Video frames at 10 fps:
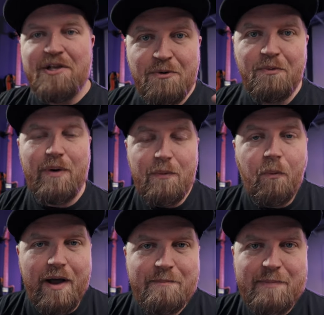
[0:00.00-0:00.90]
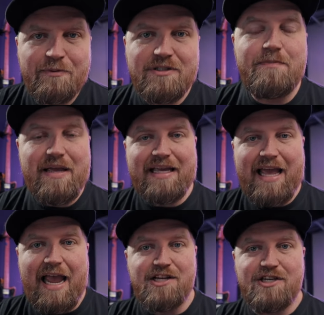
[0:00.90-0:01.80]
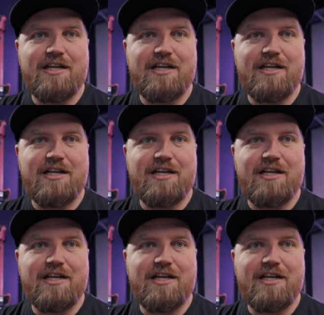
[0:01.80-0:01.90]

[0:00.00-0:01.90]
You, we want people to be engaged,